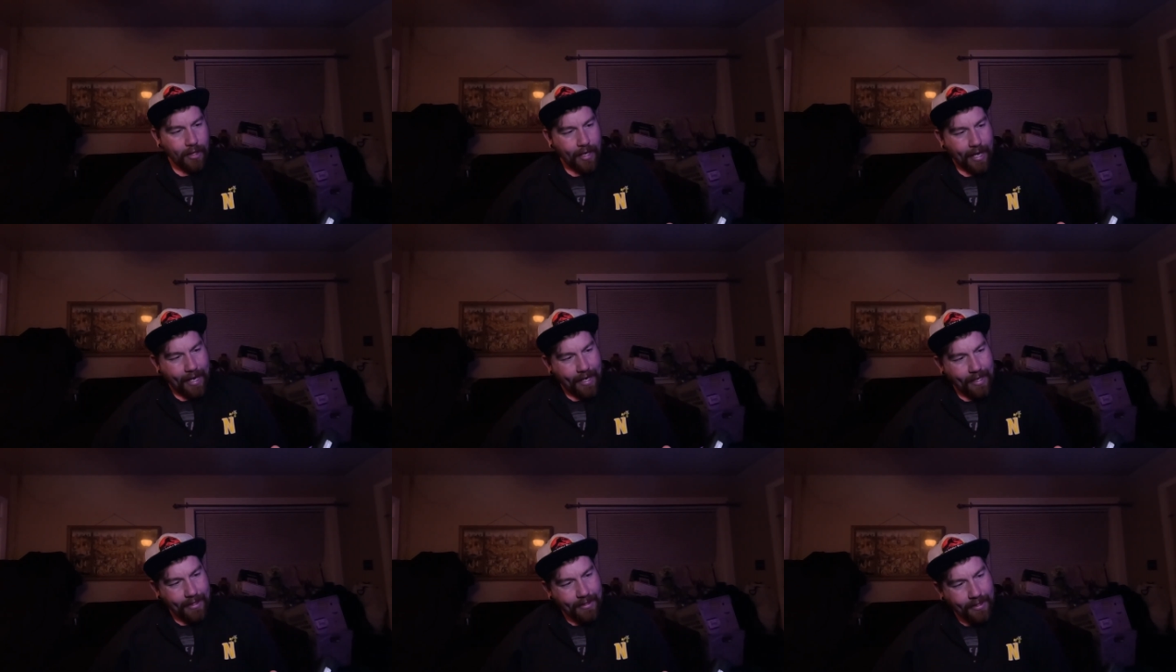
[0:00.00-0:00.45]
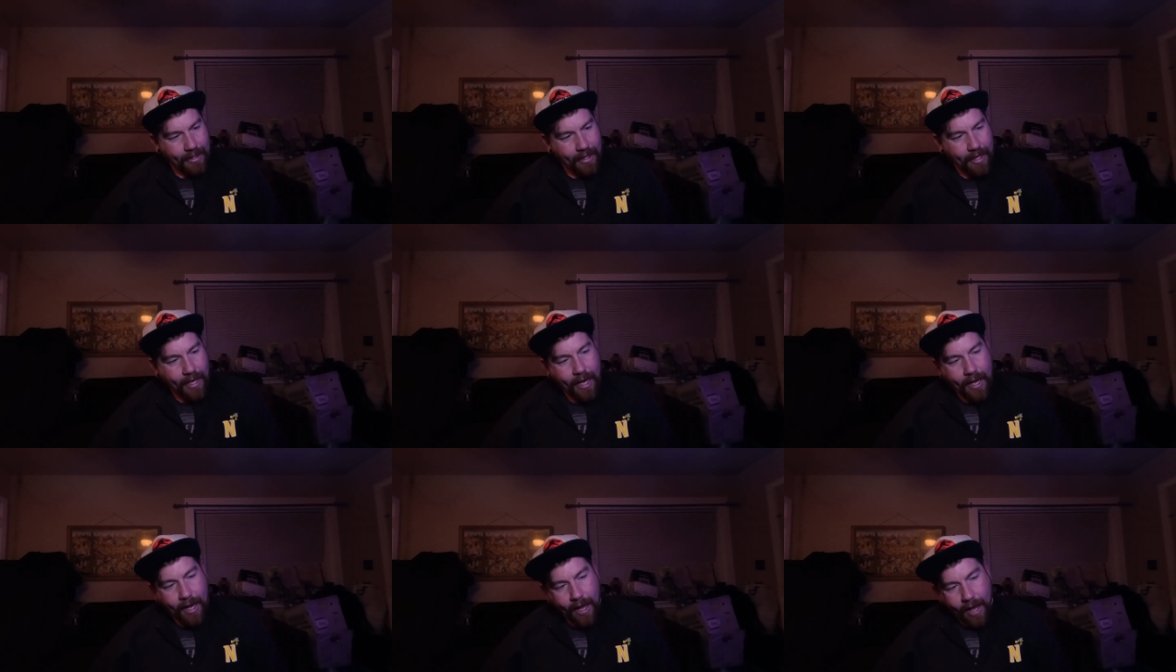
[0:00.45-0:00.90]
And it's
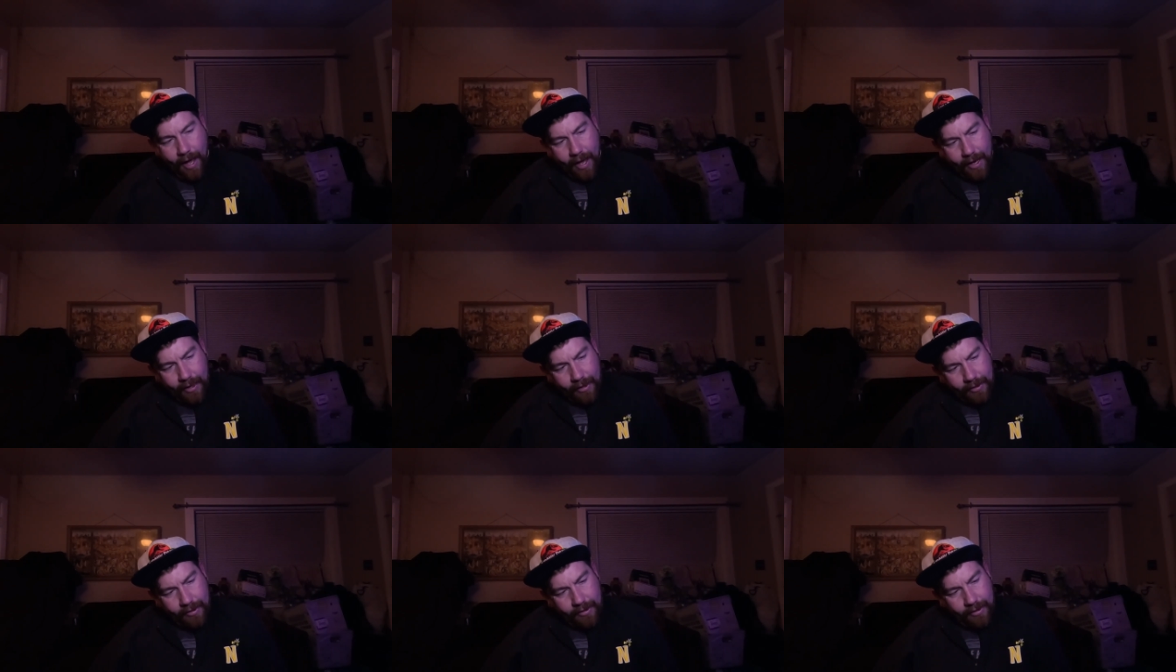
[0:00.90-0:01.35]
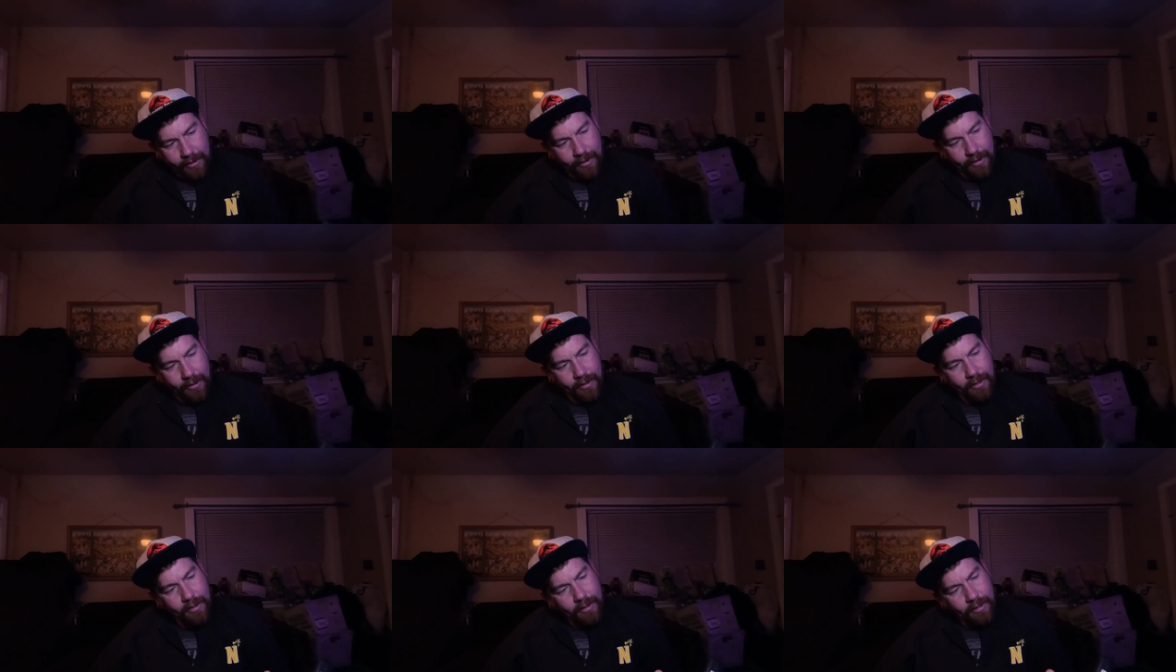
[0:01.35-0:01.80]
an
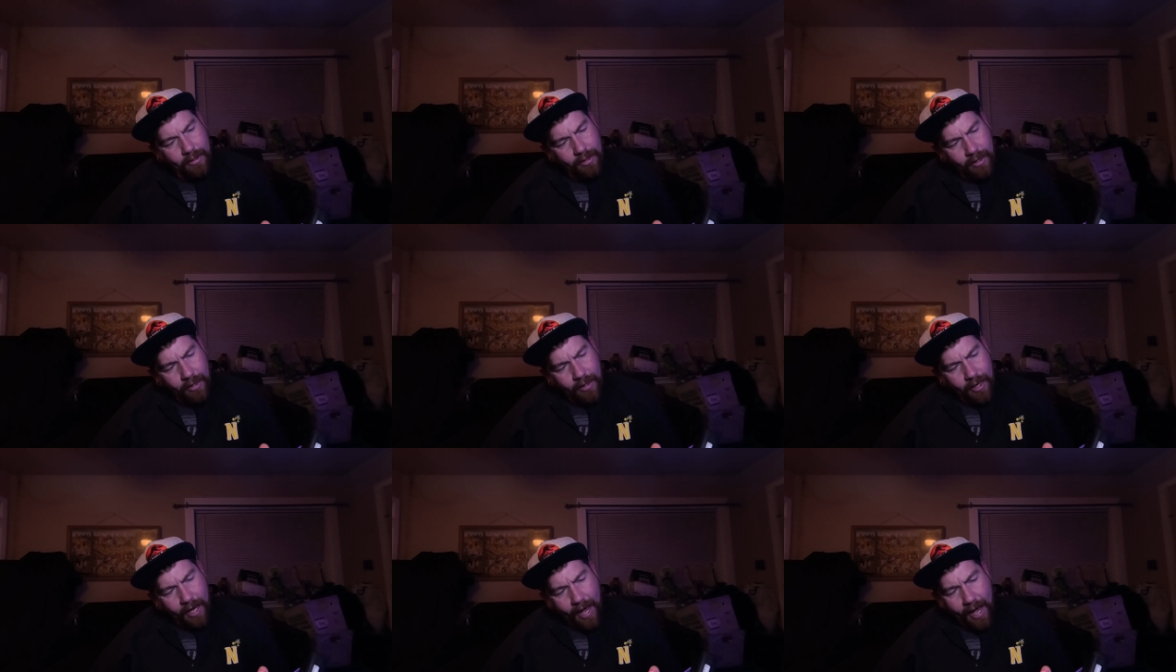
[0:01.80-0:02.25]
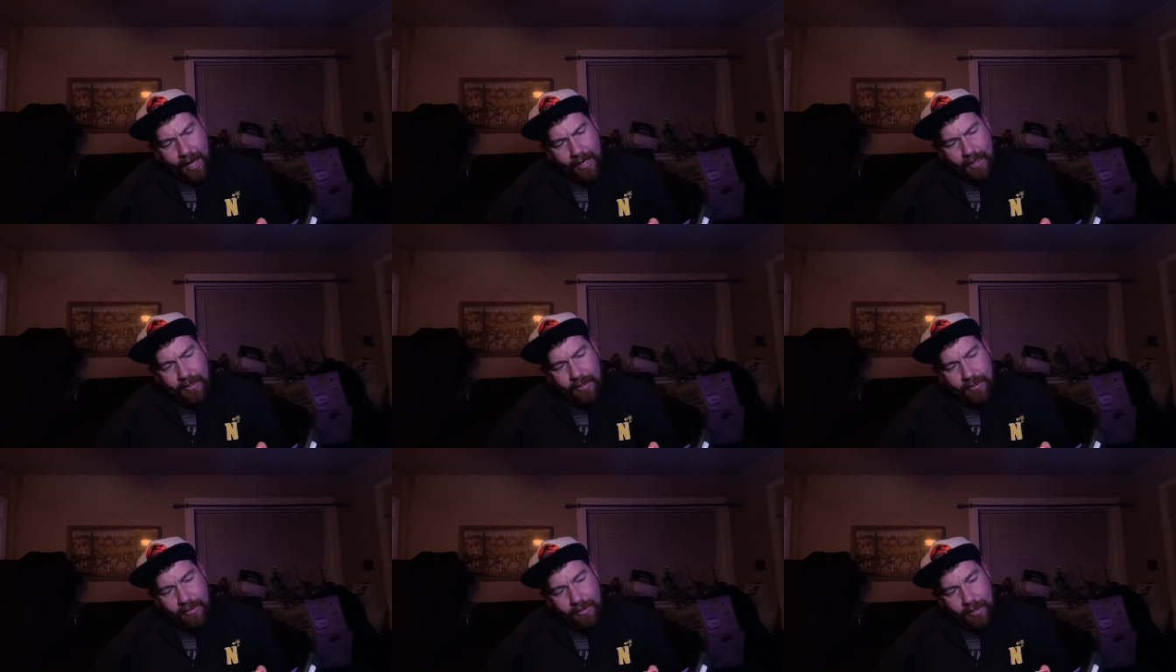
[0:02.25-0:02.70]

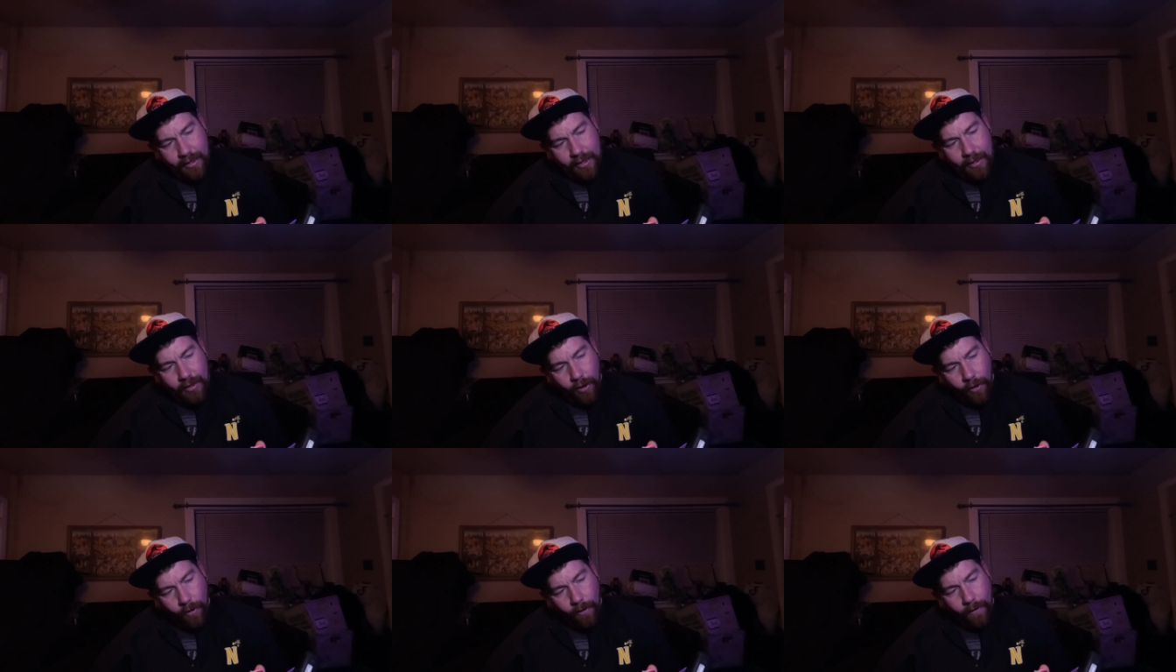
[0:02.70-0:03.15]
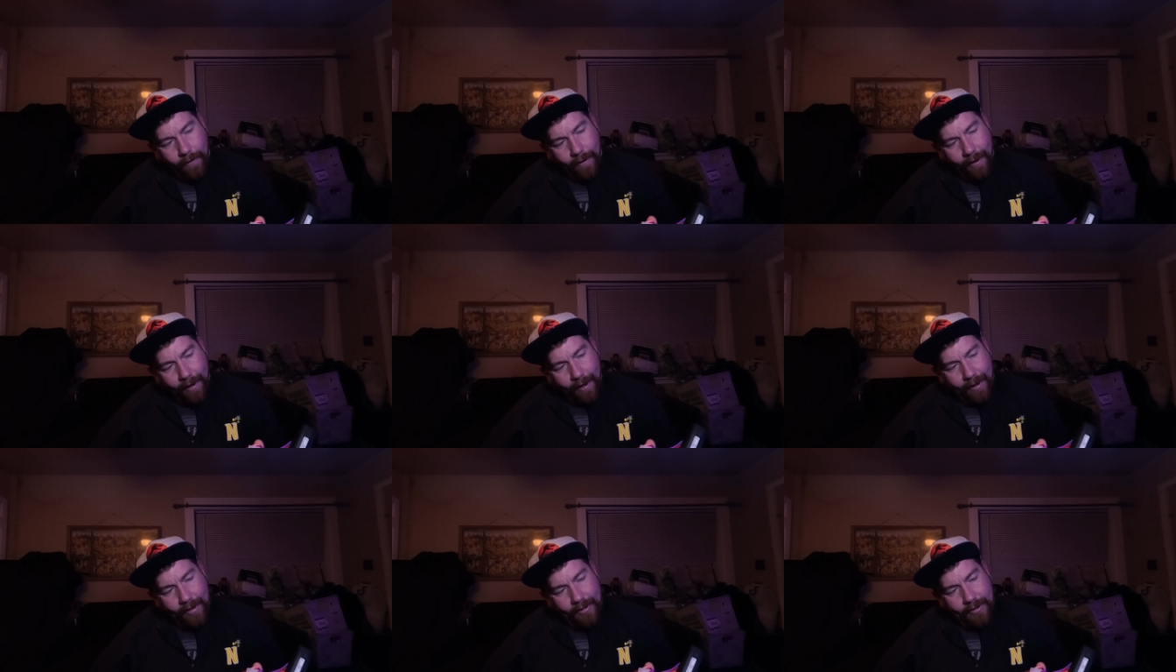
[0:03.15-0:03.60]

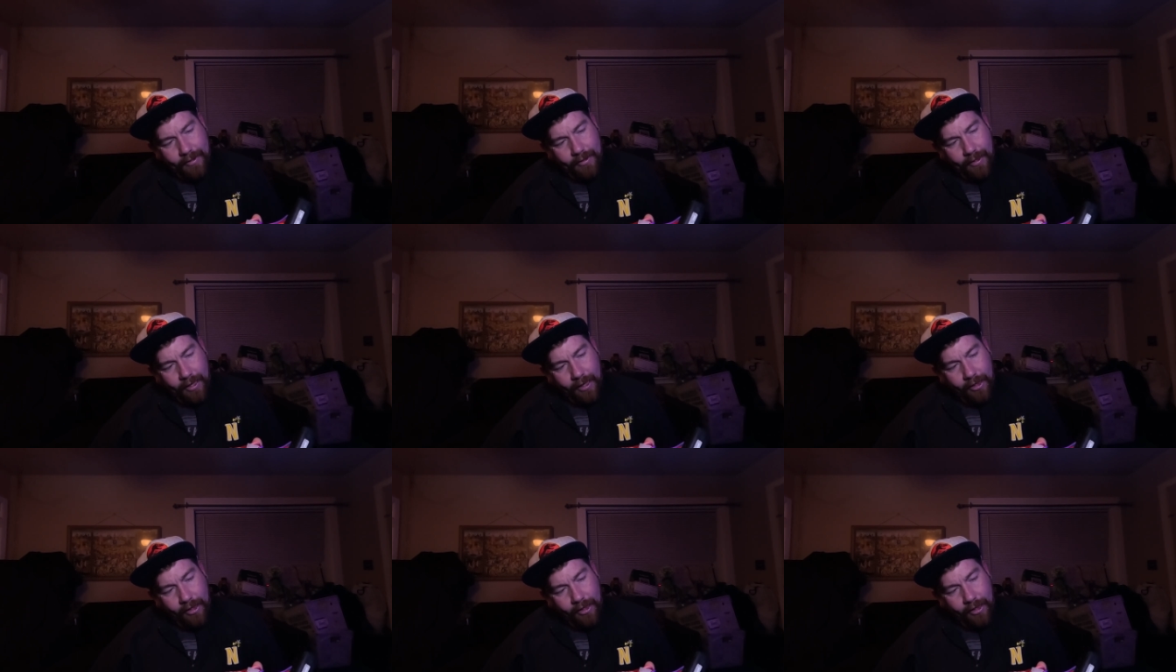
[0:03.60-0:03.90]
XCRS